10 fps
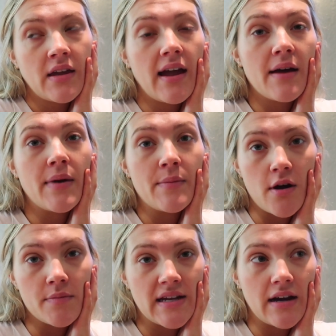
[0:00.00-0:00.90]
at my
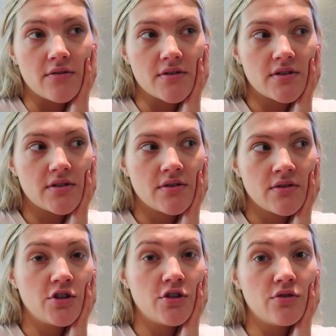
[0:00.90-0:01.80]
mom's house
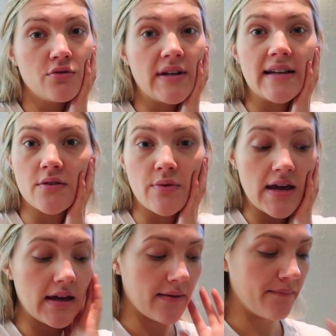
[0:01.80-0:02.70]
two days a week.